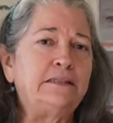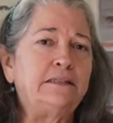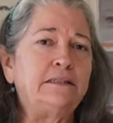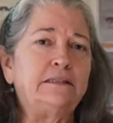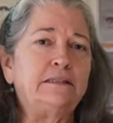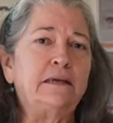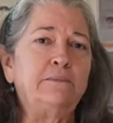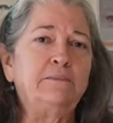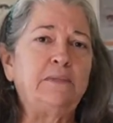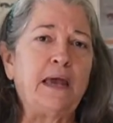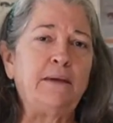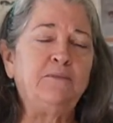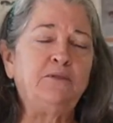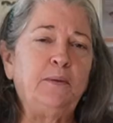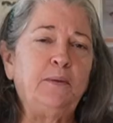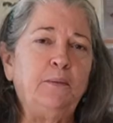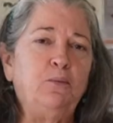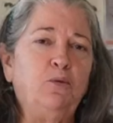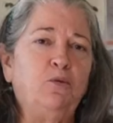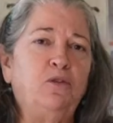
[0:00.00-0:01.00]
Sometimes
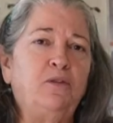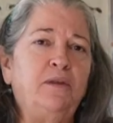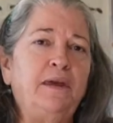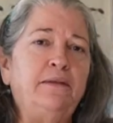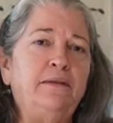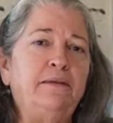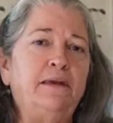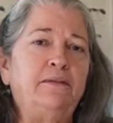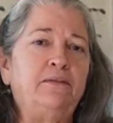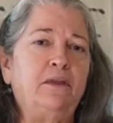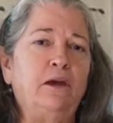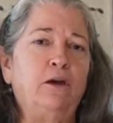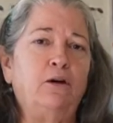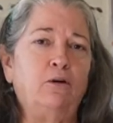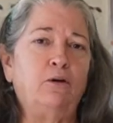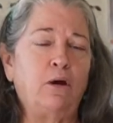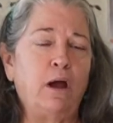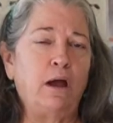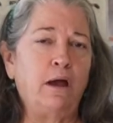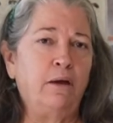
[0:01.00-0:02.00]
people think that
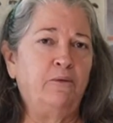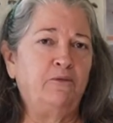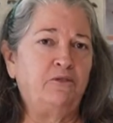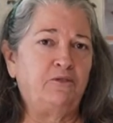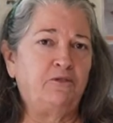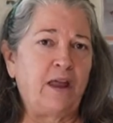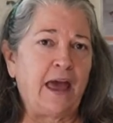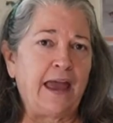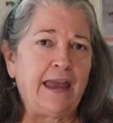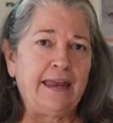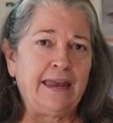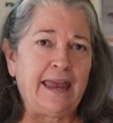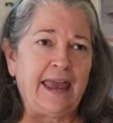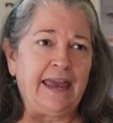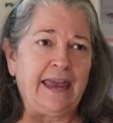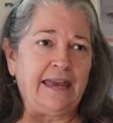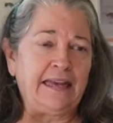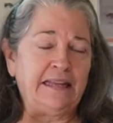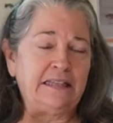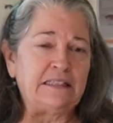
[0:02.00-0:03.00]
they're flying
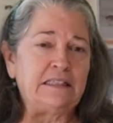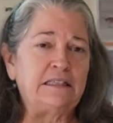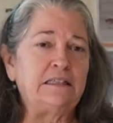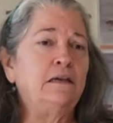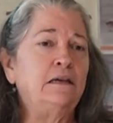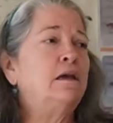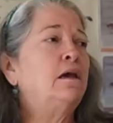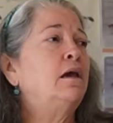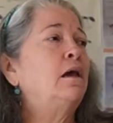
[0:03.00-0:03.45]
ants,